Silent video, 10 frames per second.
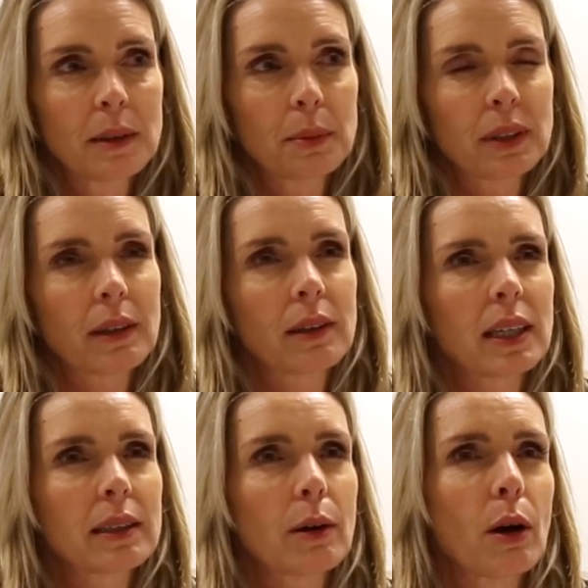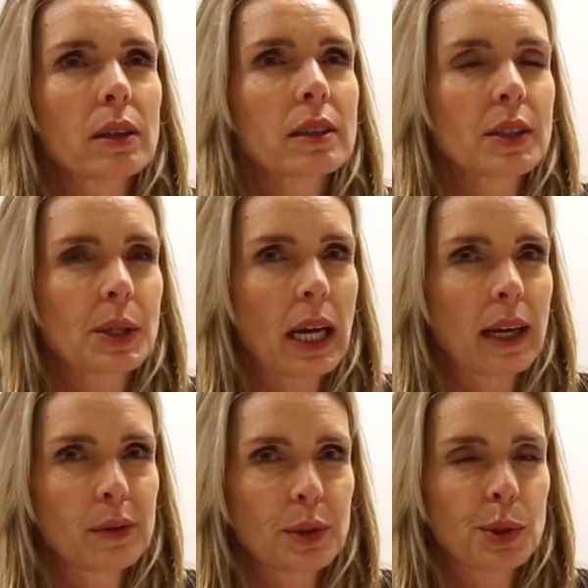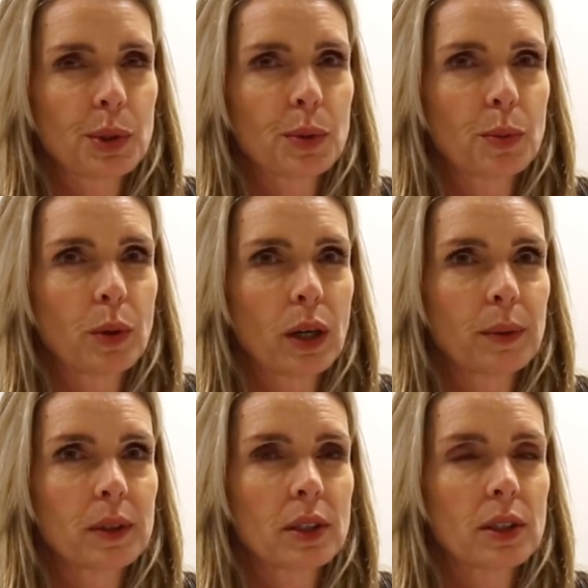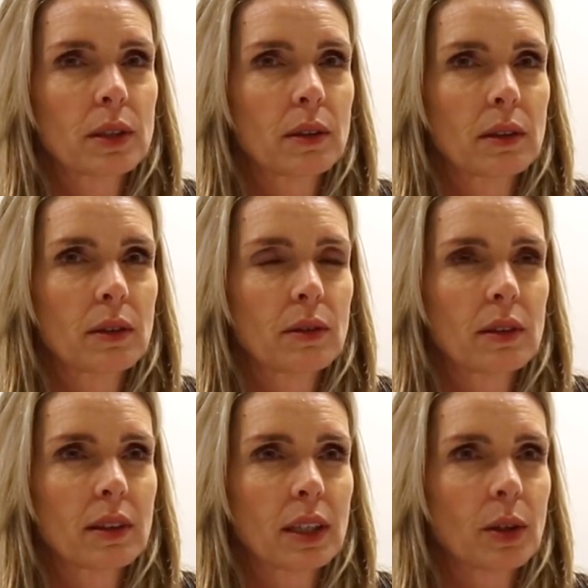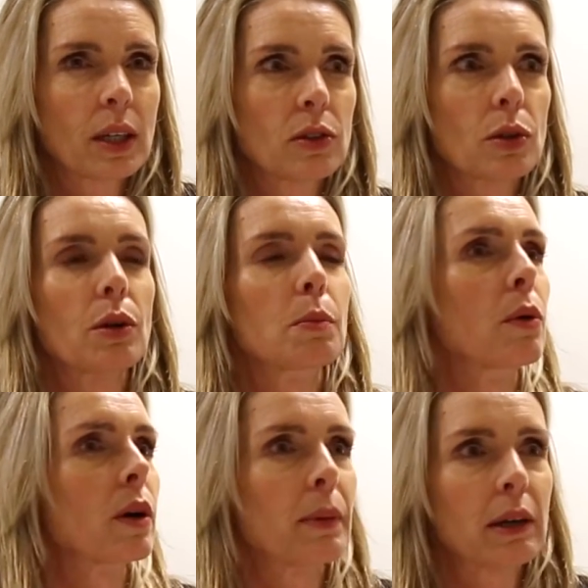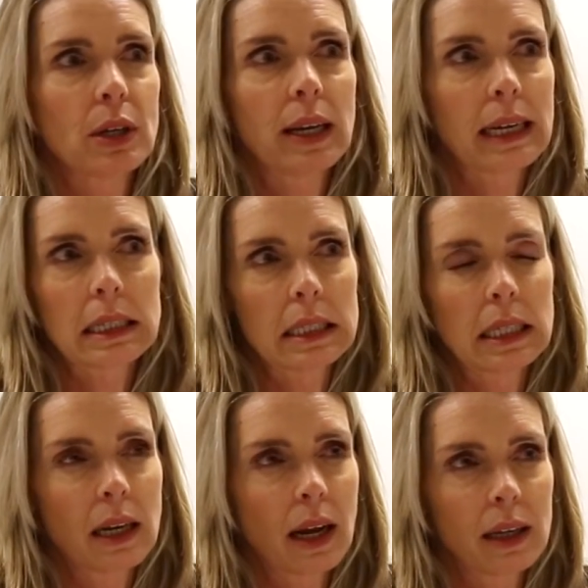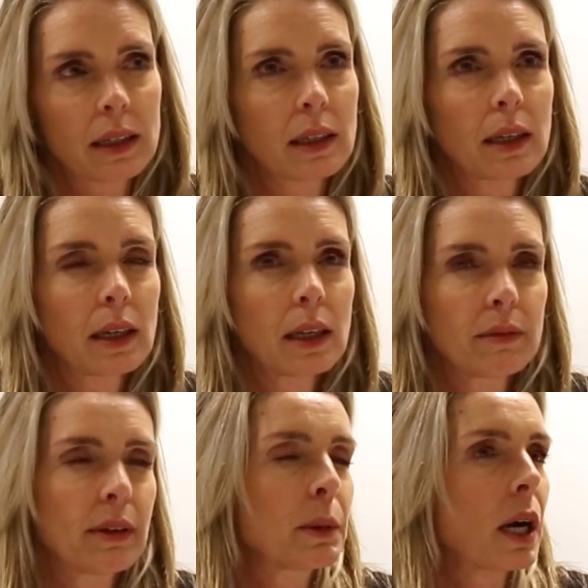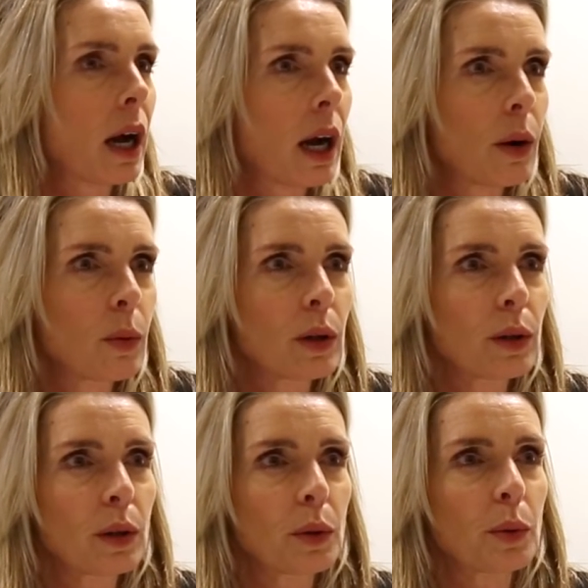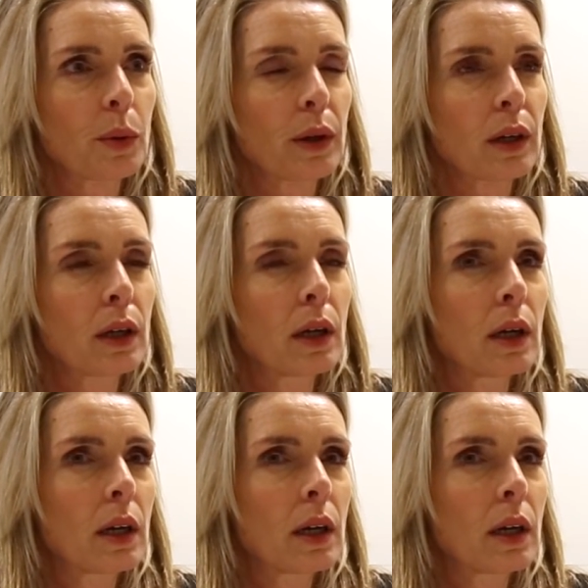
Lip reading: But I think there are other designers where it's that you can talk more about a legacy, like Wim Krauwel or